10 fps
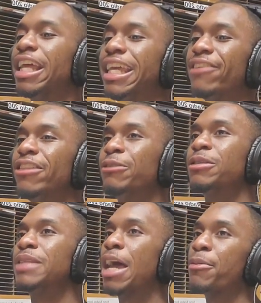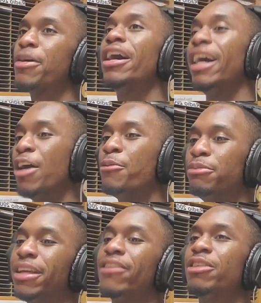to give them some type of help,
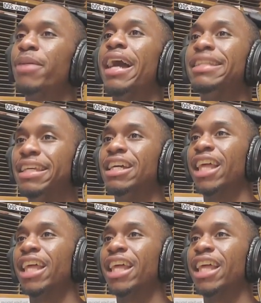give them idea.